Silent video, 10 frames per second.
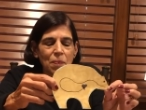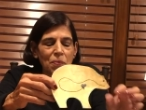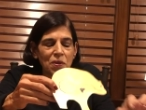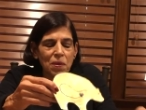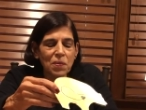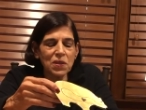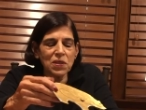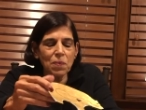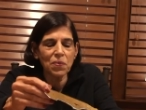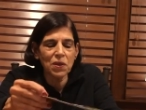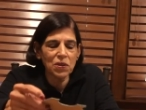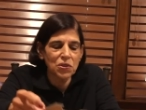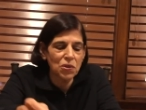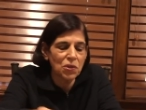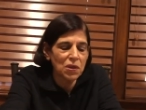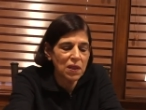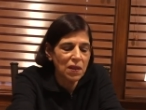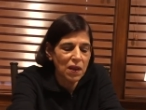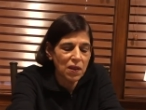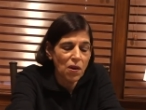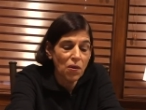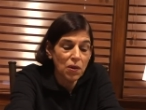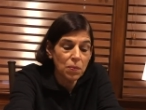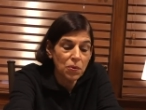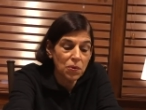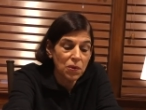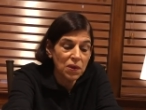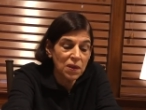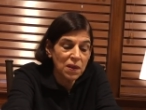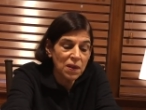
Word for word: put them on something sturdy like cardboard